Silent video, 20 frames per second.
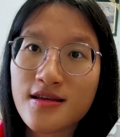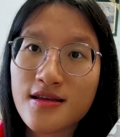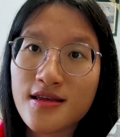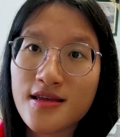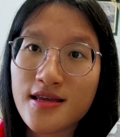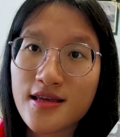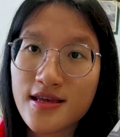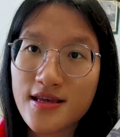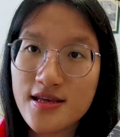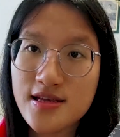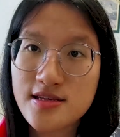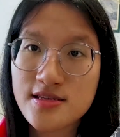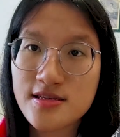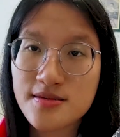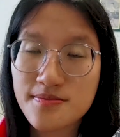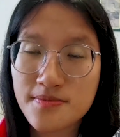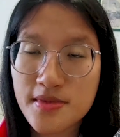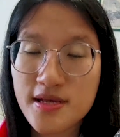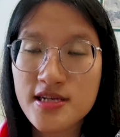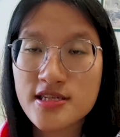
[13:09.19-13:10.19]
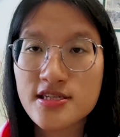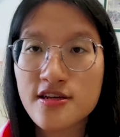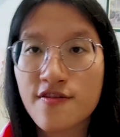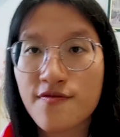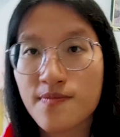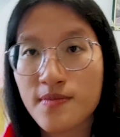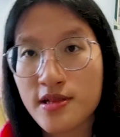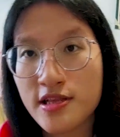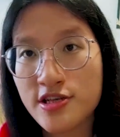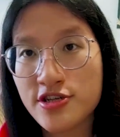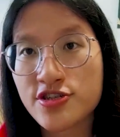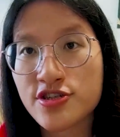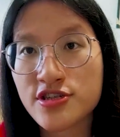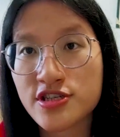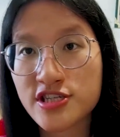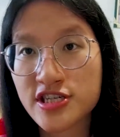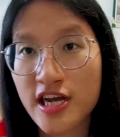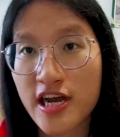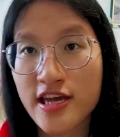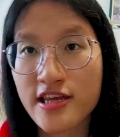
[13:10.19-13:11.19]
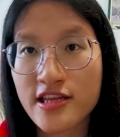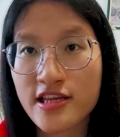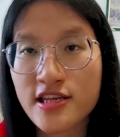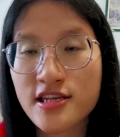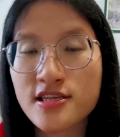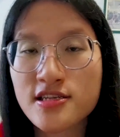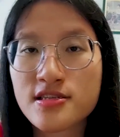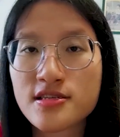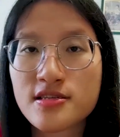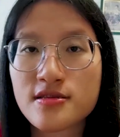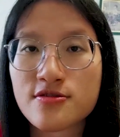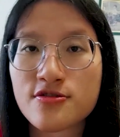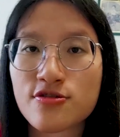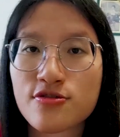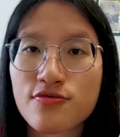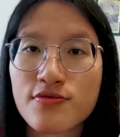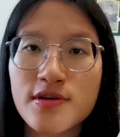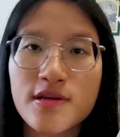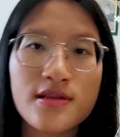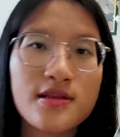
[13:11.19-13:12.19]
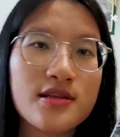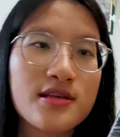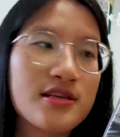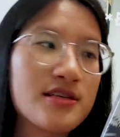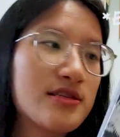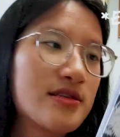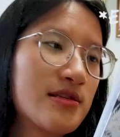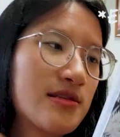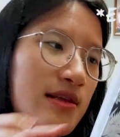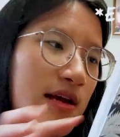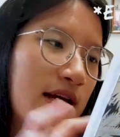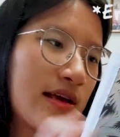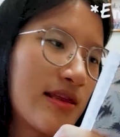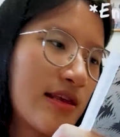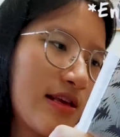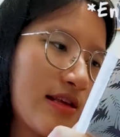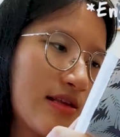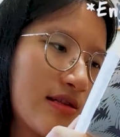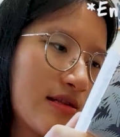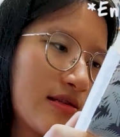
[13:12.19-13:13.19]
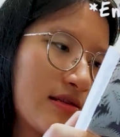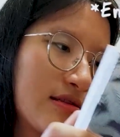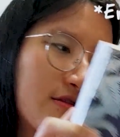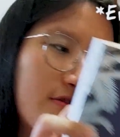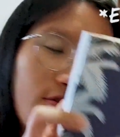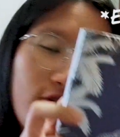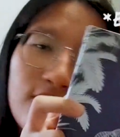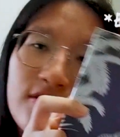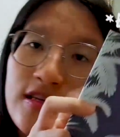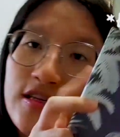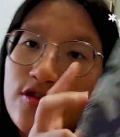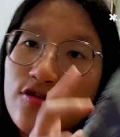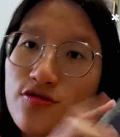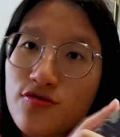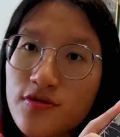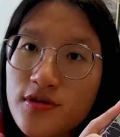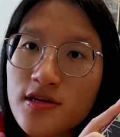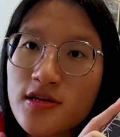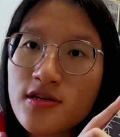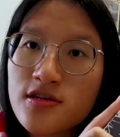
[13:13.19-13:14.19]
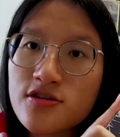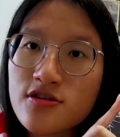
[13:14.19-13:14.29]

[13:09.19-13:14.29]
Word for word: he is a mix of Malaysian Chinese during this nineteen thirty-three.